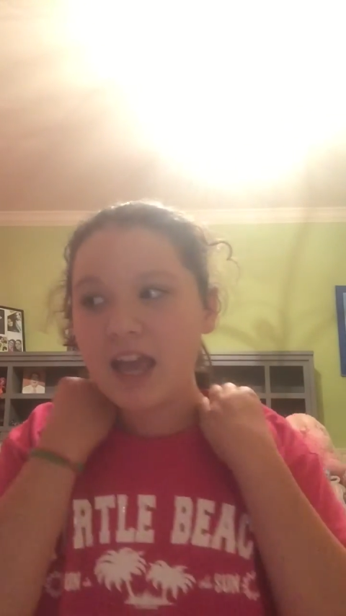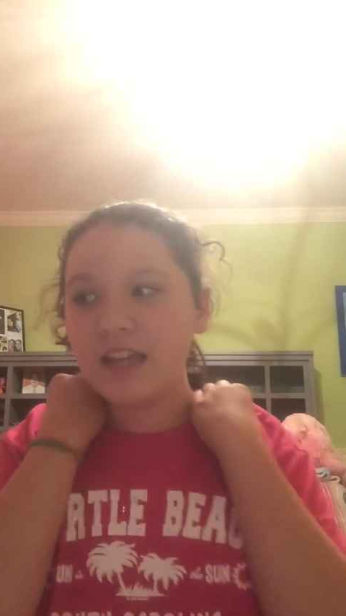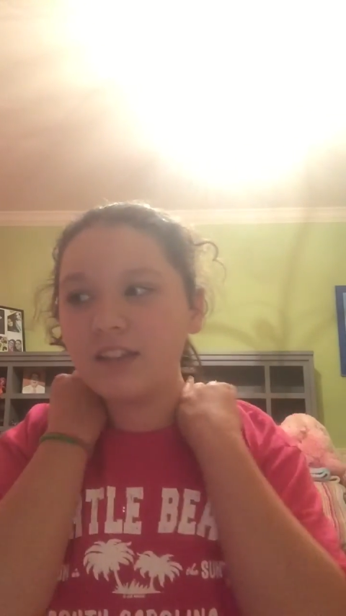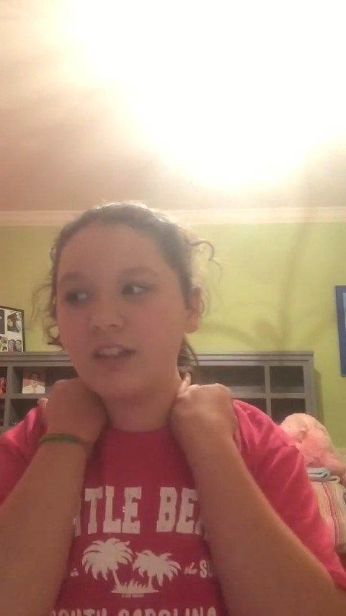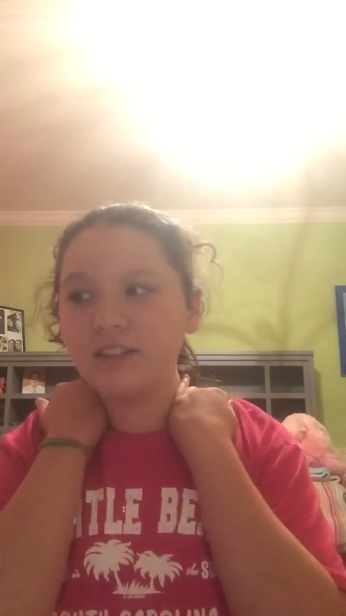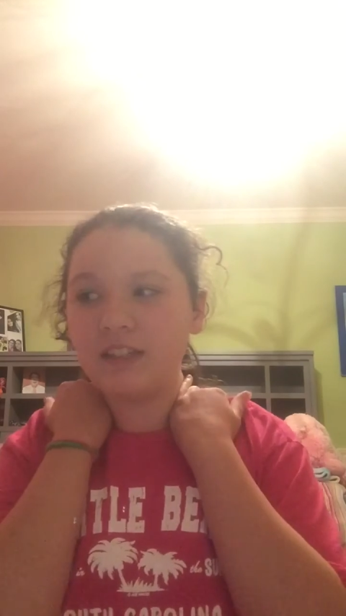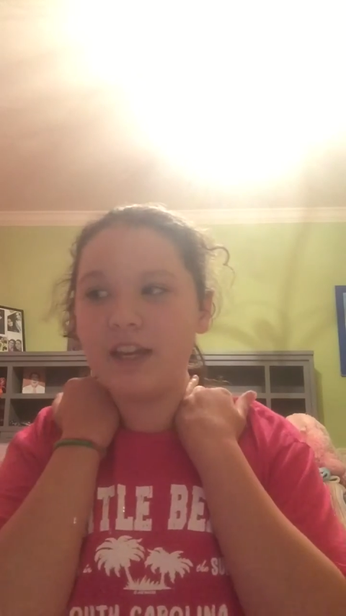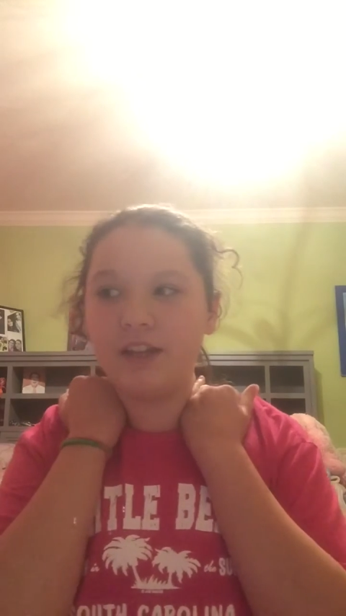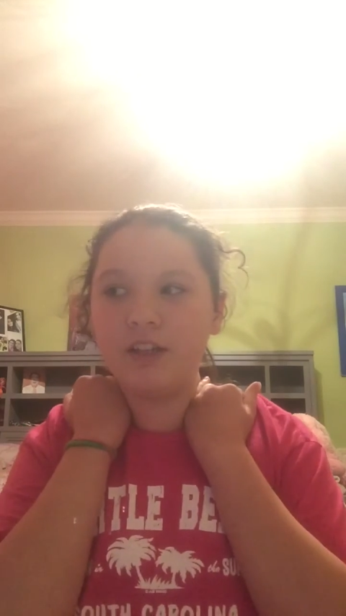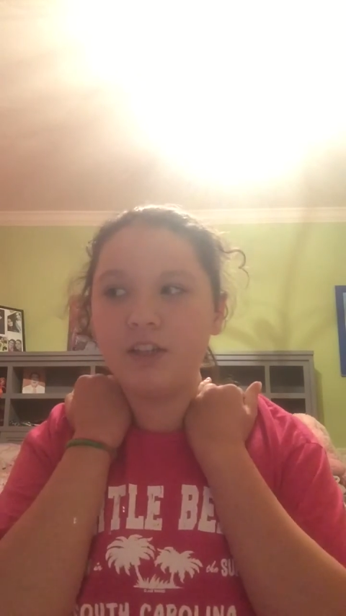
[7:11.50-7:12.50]
it looked
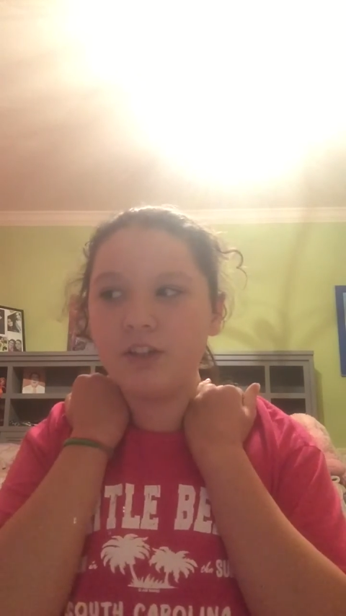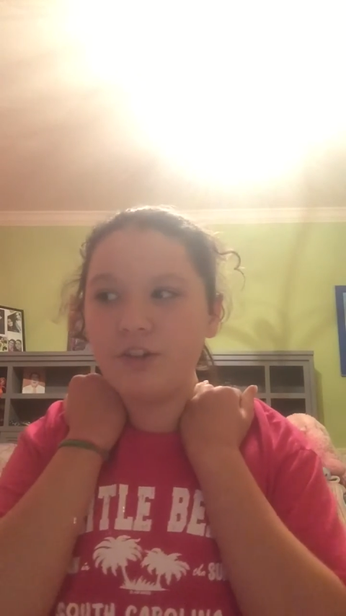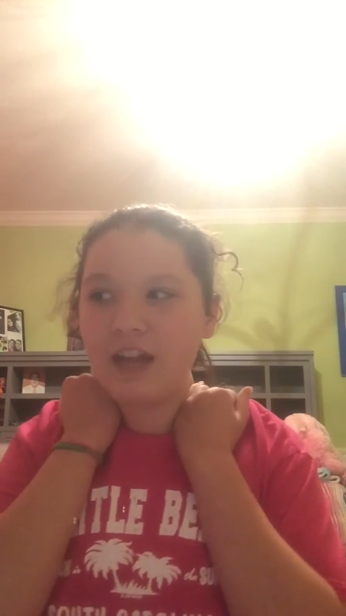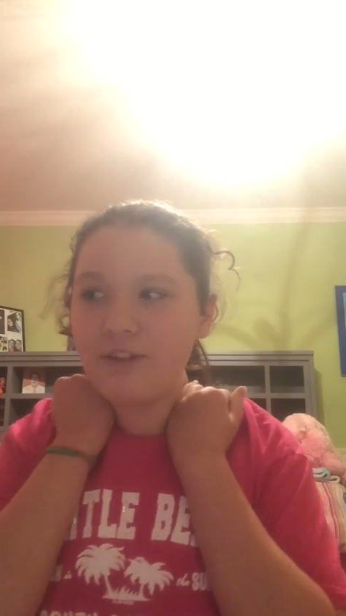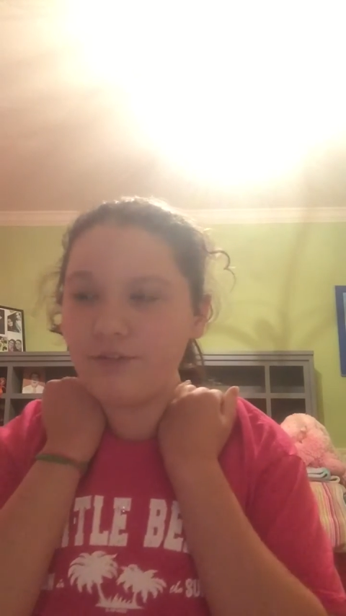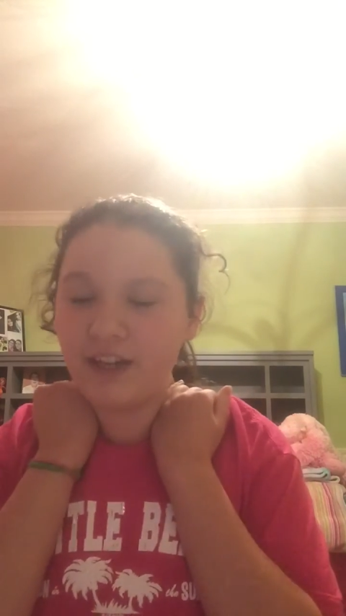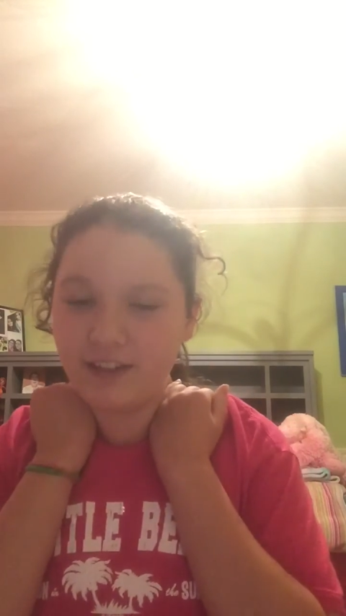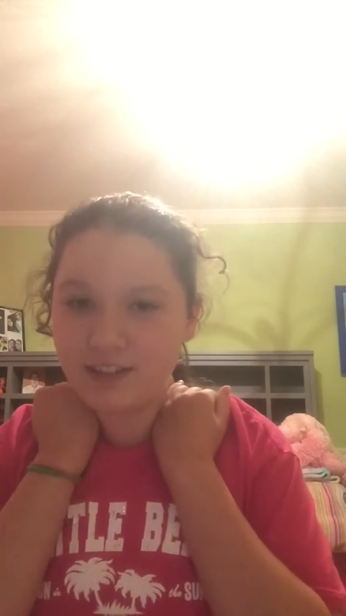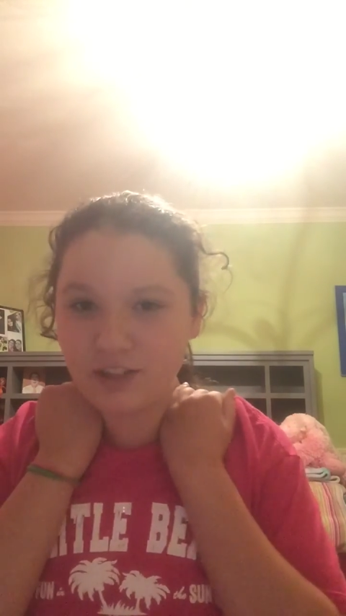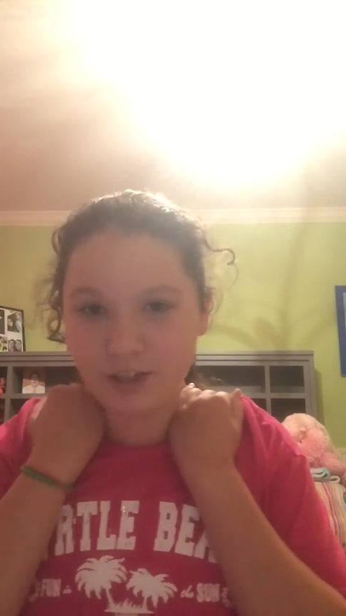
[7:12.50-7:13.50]
like, you know that
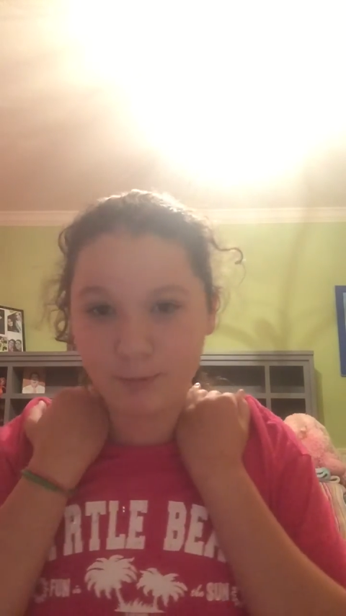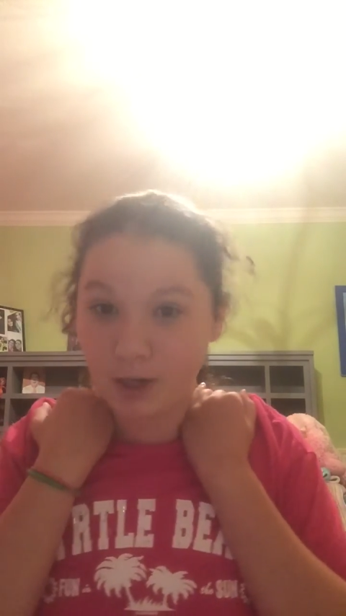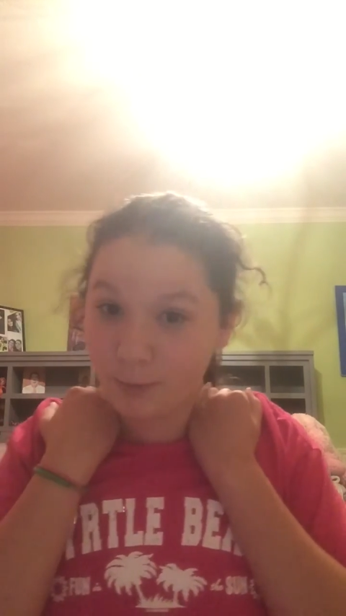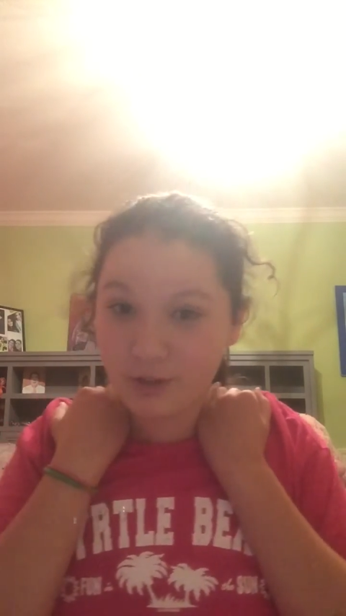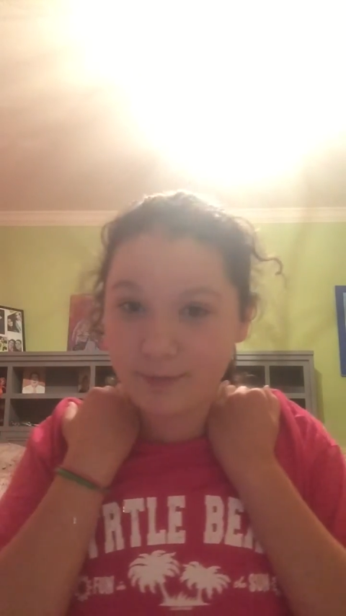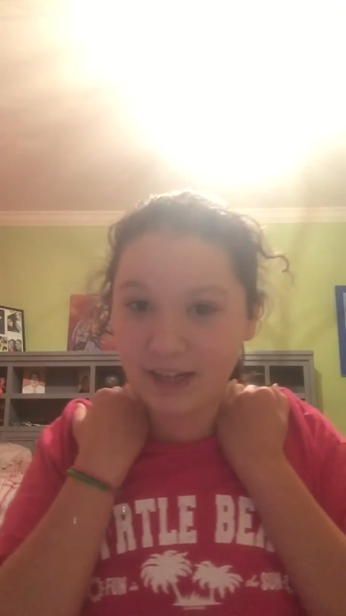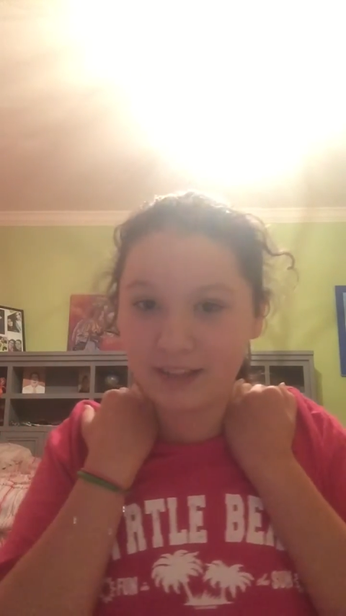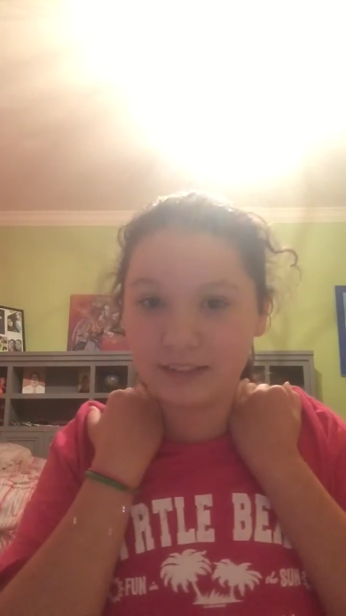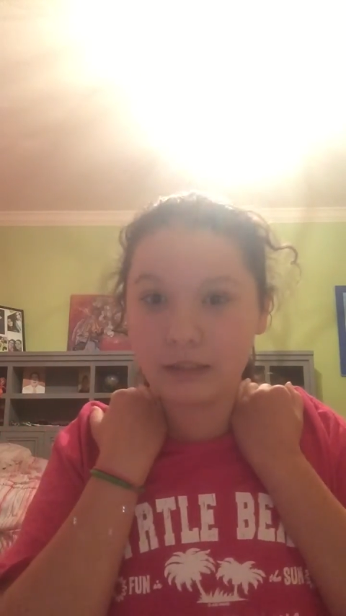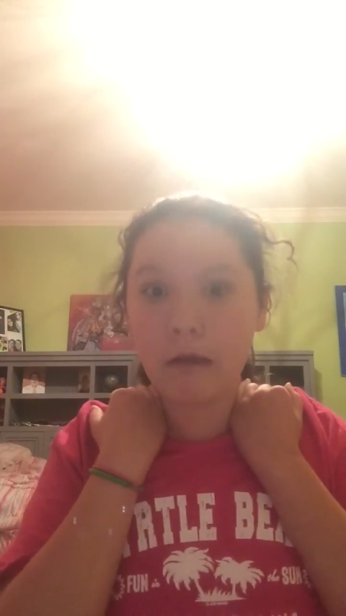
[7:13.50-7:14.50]
face Jenna Marbles
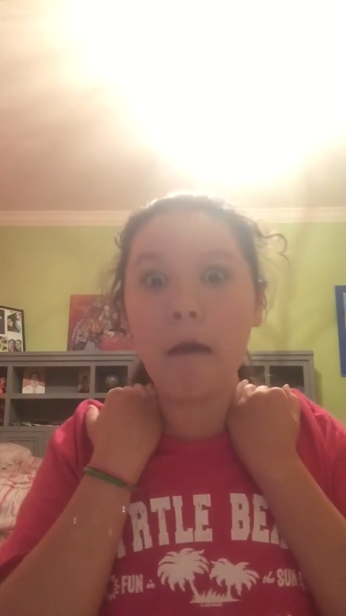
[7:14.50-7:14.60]
makes?